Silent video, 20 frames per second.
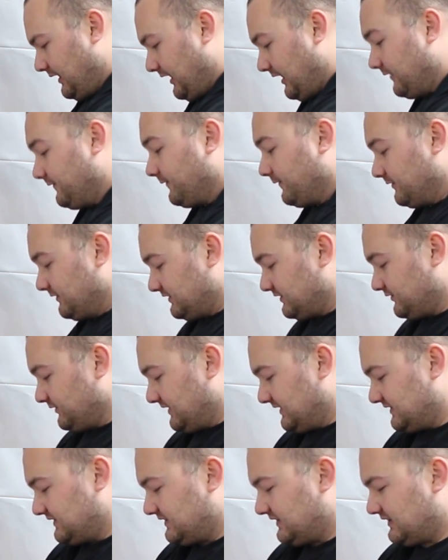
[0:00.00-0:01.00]
And for the
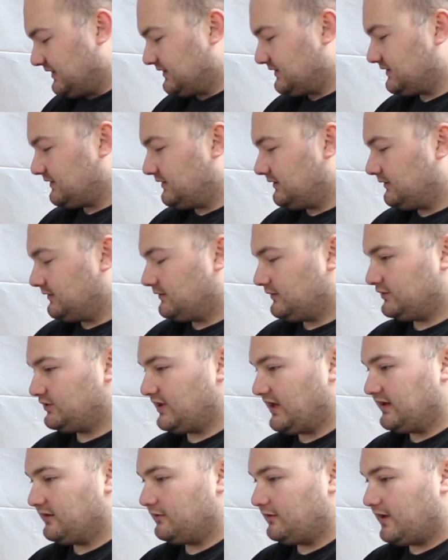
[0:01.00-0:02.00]
stress test,
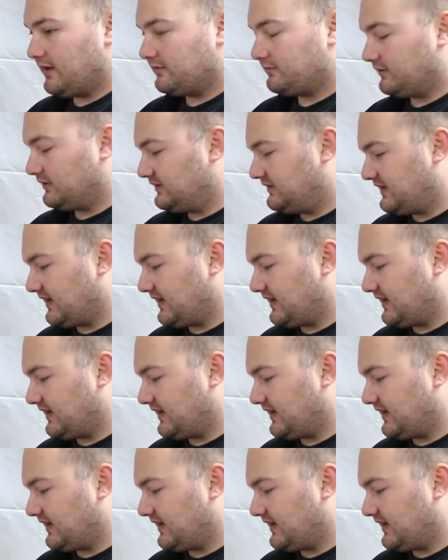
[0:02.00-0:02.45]
Channellock one